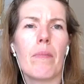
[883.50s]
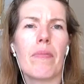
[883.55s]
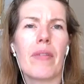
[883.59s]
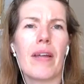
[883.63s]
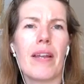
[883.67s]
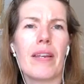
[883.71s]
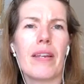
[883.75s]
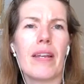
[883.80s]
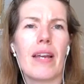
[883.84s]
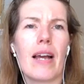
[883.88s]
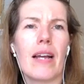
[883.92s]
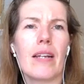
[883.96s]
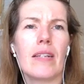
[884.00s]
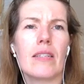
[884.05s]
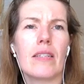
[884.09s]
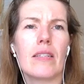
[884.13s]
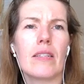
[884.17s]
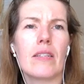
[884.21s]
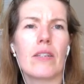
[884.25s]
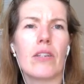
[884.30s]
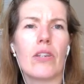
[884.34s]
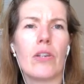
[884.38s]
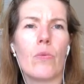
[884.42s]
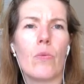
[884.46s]

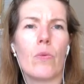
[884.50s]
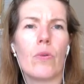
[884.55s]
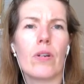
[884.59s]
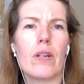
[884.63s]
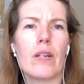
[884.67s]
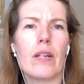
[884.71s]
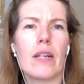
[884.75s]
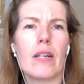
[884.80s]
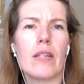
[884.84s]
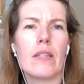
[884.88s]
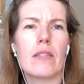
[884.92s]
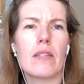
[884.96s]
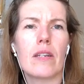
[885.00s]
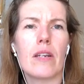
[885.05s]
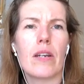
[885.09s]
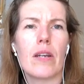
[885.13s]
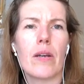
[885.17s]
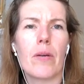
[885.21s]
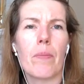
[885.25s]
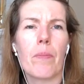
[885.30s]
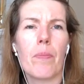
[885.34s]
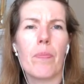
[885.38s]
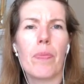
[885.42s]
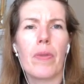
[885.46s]
yes, you would need
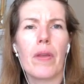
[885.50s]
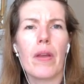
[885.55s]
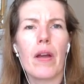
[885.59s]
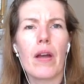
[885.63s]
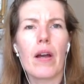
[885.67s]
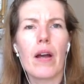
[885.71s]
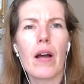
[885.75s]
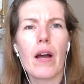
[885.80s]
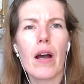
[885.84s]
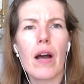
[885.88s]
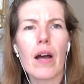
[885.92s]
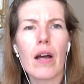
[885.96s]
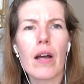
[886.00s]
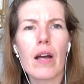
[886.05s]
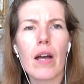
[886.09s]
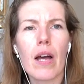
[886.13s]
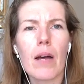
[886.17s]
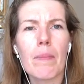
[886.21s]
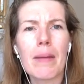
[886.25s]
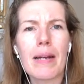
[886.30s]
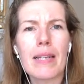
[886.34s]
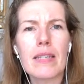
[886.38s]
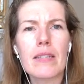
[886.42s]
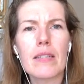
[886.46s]
to.
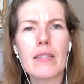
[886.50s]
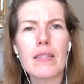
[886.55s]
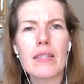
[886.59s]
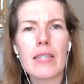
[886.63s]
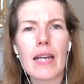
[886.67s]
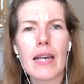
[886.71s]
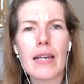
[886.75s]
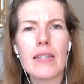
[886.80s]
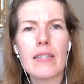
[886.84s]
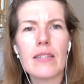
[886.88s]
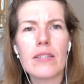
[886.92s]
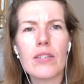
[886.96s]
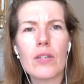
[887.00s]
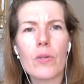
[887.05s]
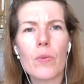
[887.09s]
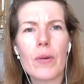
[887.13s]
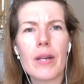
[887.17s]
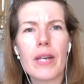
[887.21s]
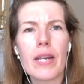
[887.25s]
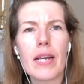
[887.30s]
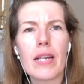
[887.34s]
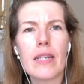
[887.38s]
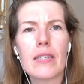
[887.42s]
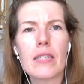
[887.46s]
Amanda says, do
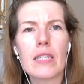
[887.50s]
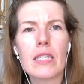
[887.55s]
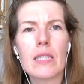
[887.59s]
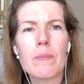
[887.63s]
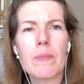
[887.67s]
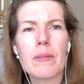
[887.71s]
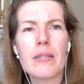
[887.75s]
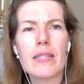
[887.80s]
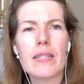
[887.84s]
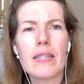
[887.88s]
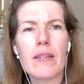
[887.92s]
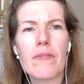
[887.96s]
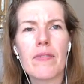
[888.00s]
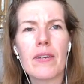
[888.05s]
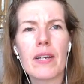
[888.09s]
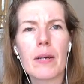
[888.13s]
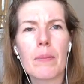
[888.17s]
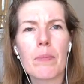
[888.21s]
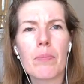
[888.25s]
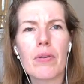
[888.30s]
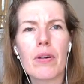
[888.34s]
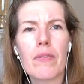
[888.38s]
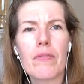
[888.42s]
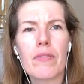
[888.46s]
we need a
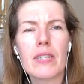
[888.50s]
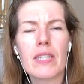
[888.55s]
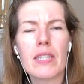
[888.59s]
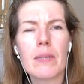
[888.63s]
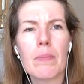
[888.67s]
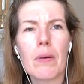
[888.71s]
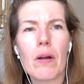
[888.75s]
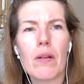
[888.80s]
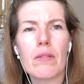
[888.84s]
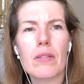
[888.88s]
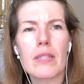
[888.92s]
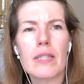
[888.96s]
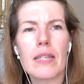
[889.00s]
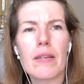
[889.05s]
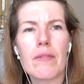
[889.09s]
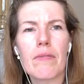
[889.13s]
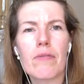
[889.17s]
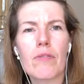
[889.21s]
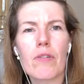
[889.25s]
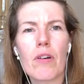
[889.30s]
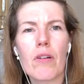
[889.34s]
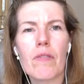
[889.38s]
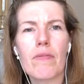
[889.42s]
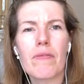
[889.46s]
specific privacy policy
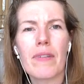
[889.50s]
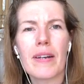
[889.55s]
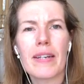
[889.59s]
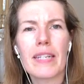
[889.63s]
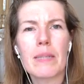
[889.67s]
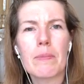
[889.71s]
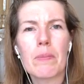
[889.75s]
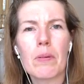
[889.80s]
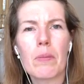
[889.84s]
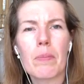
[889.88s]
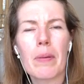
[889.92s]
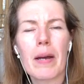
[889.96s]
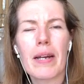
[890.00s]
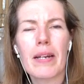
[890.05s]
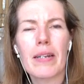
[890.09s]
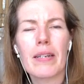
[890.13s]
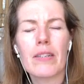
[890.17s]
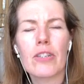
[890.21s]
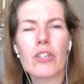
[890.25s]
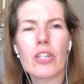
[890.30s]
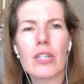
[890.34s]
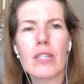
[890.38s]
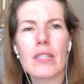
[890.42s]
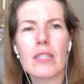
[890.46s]
for our Facebook
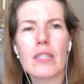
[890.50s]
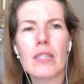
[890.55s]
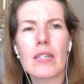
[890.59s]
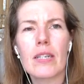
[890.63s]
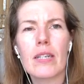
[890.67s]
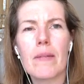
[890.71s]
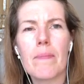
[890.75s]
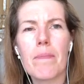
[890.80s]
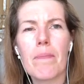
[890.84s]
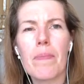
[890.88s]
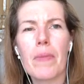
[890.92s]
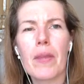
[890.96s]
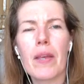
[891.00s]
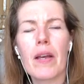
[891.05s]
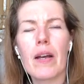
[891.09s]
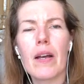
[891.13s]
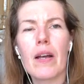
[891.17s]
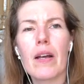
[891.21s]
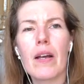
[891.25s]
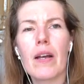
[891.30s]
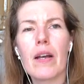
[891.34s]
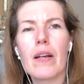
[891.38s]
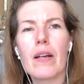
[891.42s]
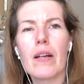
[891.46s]
pages?
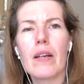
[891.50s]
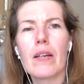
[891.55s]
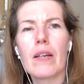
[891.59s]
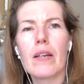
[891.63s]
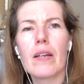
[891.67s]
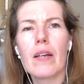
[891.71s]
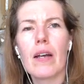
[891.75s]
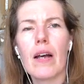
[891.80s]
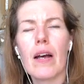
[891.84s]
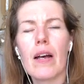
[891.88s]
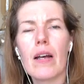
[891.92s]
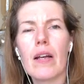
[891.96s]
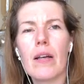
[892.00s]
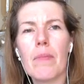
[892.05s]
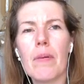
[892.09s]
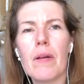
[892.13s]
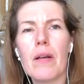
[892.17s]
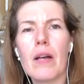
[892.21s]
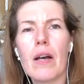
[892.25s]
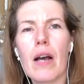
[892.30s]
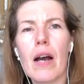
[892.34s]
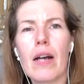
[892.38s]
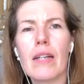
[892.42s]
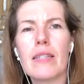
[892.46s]

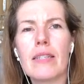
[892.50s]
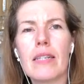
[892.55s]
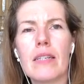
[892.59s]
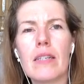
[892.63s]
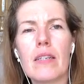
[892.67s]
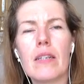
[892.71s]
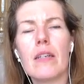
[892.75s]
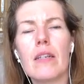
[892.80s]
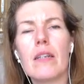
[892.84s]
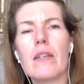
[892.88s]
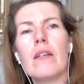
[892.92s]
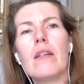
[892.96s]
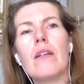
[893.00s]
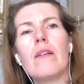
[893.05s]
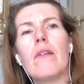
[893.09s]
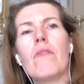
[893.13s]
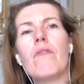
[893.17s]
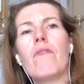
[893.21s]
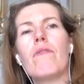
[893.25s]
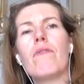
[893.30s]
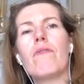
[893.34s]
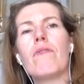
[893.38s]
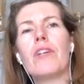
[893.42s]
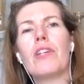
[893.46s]
I did a
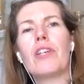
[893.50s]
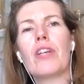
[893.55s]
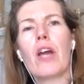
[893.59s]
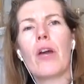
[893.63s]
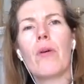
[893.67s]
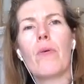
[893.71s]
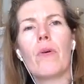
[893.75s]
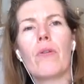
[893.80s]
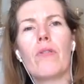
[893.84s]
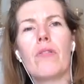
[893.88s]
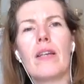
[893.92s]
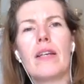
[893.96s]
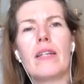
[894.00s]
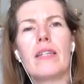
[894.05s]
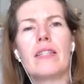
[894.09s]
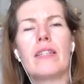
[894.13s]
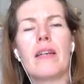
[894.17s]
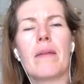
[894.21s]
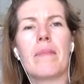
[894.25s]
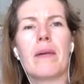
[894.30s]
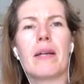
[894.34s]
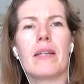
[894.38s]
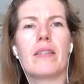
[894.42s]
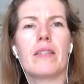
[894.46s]
video on this,
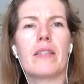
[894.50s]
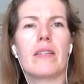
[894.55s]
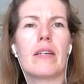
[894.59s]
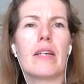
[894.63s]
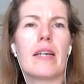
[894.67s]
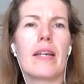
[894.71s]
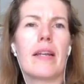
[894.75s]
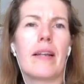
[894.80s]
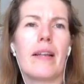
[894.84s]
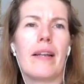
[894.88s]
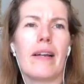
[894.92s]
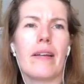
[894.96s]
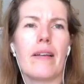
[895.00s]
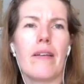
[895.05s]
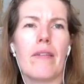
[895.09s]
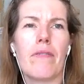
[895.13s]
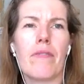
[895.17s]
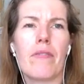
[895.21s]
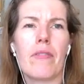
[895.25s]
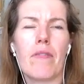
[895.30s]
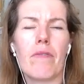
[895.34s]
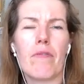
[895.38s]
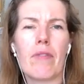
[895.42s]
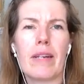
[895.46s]
Amanda, in light of
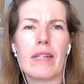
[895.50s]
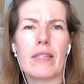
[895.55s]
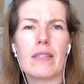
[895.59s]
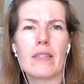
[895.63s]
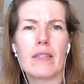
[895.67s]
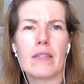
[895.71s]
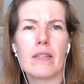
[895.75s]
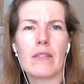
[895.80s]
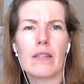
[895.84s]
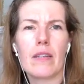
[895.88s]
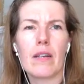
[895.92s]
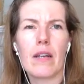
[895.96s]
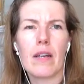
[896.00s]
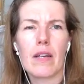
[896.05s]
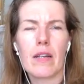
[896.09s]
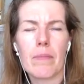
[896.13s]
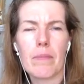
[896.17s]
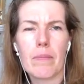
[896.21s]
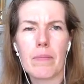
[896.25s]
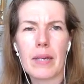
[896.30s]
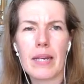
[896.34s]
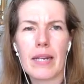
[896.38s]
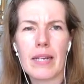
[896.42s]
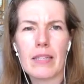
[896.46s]
the recent
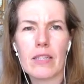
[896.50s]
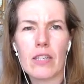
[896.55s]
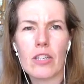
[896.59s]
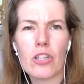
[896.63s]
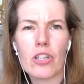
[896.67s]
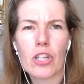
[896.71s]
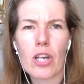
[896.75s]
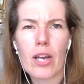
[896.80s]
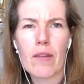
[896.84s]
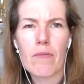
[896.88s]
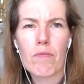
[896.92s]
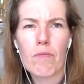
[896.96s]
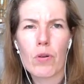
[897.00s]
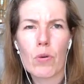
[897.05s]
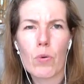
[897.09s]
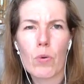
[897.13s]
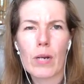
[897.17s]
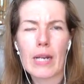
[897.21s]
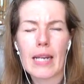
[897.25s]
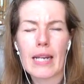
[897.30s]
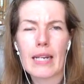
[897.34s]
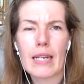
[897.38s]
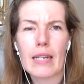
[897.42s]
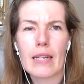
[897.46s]
ECJ
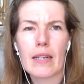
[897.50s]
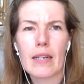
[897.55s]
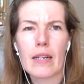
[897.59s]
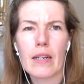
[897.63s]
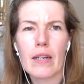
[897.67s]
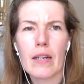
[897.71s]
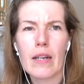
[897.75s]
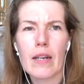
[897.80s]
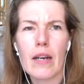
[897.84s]
ruling.